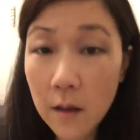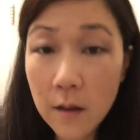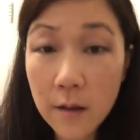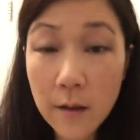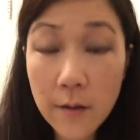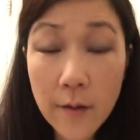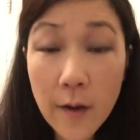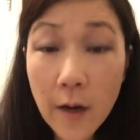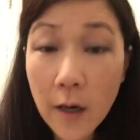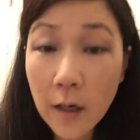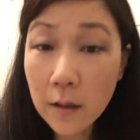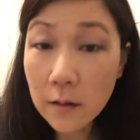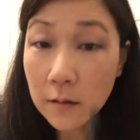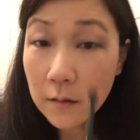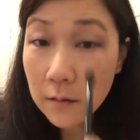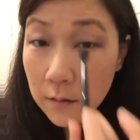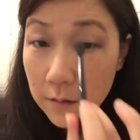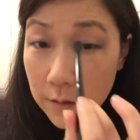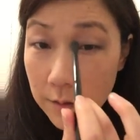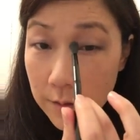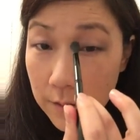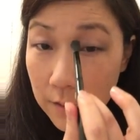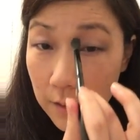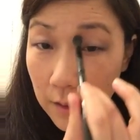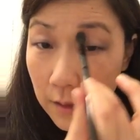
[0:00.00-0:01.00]
And there,
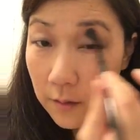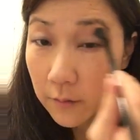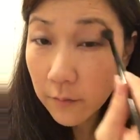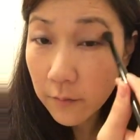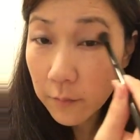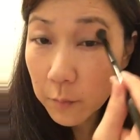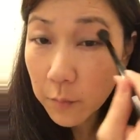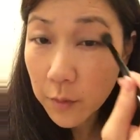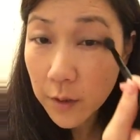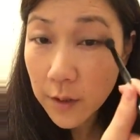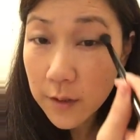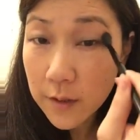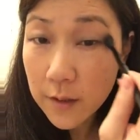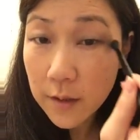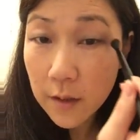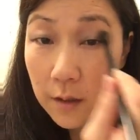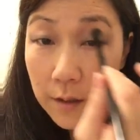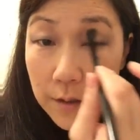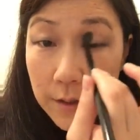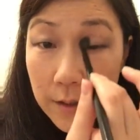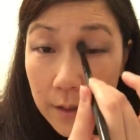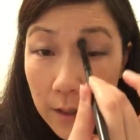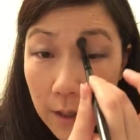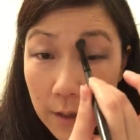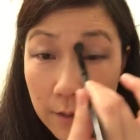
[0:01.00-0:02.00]
just kind of blend it
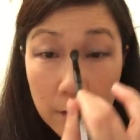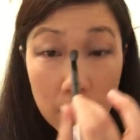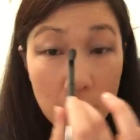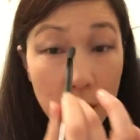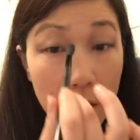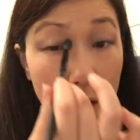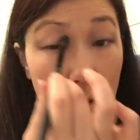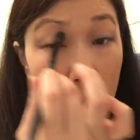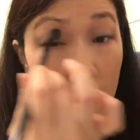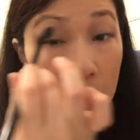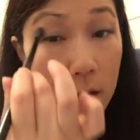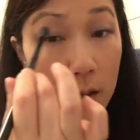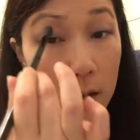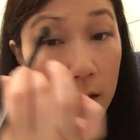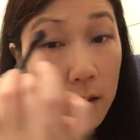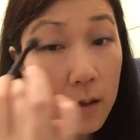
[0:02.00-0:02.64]
all together.